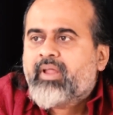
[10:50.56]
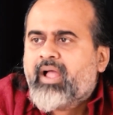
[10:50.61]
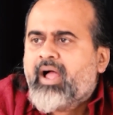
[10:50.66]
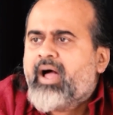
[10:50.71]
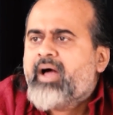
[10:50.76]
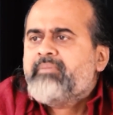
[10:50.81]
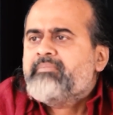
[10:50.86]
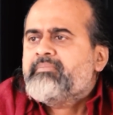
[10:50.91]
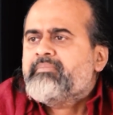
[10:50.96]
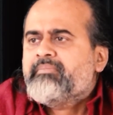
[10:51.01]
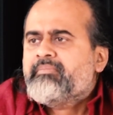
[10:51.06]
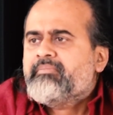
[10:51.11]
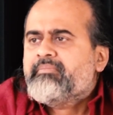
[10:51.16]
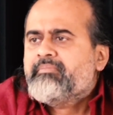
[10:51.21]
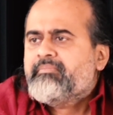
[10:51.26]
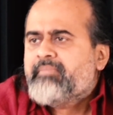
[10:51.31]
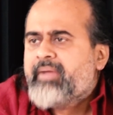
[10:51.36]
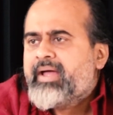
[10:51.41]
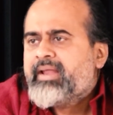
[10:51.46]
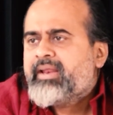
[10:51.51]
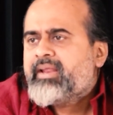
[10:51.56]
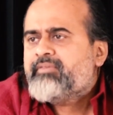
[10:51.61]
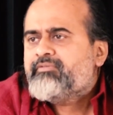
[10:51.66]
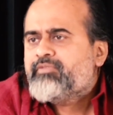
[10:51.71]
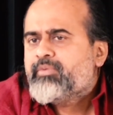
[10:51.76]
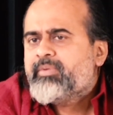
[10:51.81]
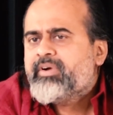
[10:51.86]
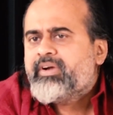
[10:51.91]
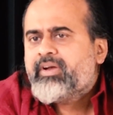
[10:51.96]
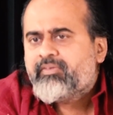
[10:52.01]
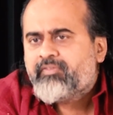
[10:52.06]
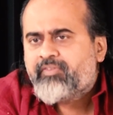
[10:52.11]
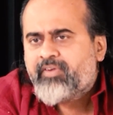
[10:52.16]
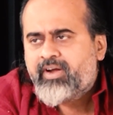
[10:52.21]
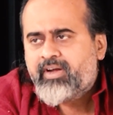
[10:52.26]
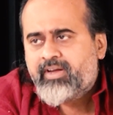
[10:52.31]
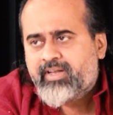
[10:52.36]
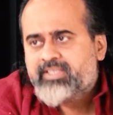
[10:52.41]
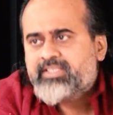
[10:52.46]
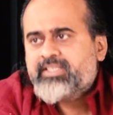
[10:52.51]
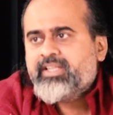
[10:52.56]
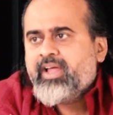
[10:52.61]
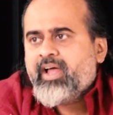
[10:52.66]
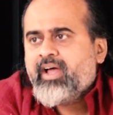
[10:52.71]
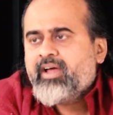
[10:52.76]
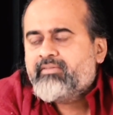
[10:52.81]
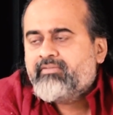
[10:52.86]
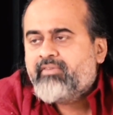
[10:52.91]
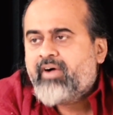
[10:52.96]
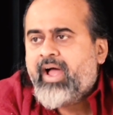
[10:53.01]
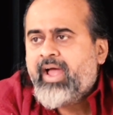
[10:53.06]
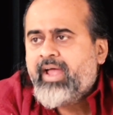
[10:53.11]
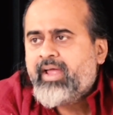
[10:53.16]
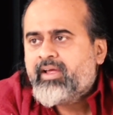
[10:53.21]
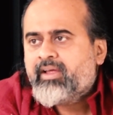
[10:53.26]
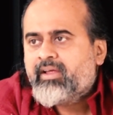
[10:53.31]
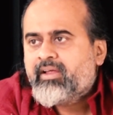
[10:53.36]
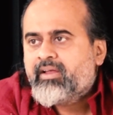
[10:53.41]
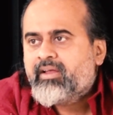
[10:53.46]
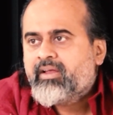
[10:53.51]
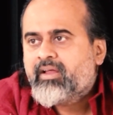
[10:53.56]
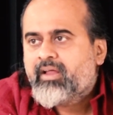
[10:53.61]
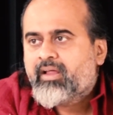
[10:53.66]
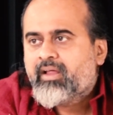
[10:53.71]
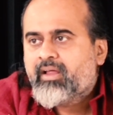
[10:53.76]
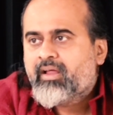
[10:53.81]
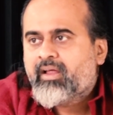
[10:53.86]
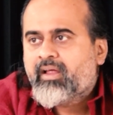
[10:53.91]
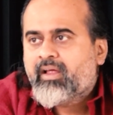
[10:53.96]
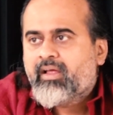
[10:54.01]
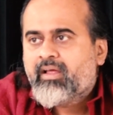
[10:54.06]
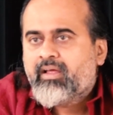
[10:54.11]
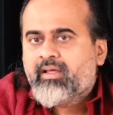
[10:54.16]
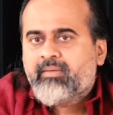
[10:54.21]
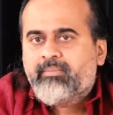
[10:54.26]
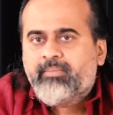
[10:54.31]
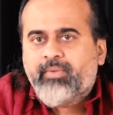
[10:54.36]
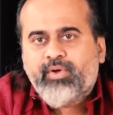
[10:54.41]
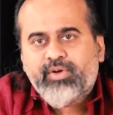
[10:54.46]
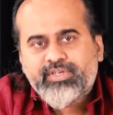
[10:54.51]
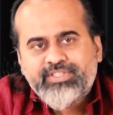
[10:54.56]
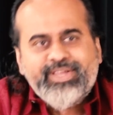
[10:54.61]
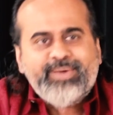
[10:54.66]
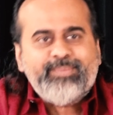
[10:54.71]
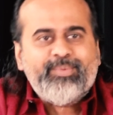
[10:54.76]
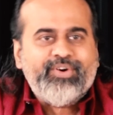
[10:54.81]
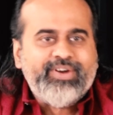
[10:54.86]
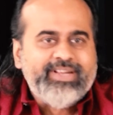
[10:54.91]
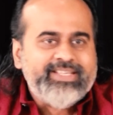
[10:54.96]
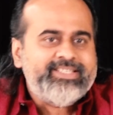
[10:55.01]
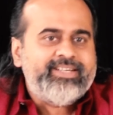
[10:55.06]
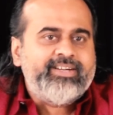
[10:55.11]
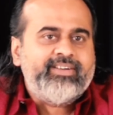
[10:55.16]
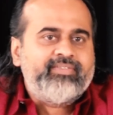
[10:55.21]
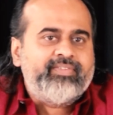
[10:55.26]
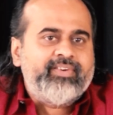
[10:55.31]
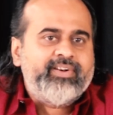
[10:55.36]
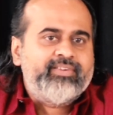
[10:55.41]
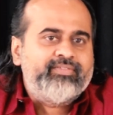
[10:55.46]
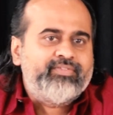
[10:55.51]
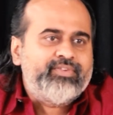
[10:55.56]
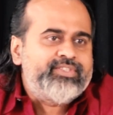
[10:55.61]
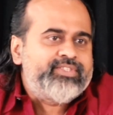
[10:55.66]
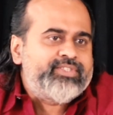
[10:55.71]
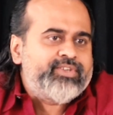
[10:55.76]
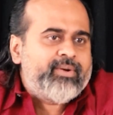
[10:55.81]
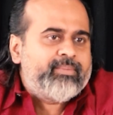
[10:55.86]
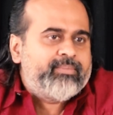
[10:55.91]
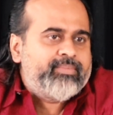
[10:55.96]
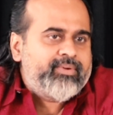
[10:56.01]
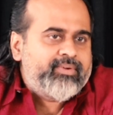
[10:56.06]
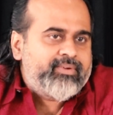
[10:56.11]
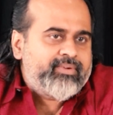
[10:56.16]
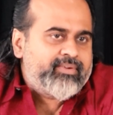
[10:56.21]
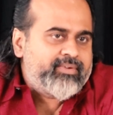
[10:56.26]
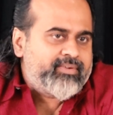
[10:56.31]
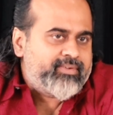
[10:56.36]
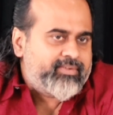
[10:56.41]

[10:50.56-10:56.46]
Are man and woman different? Yes, they are. Why? Because their bodies are different. Full stop.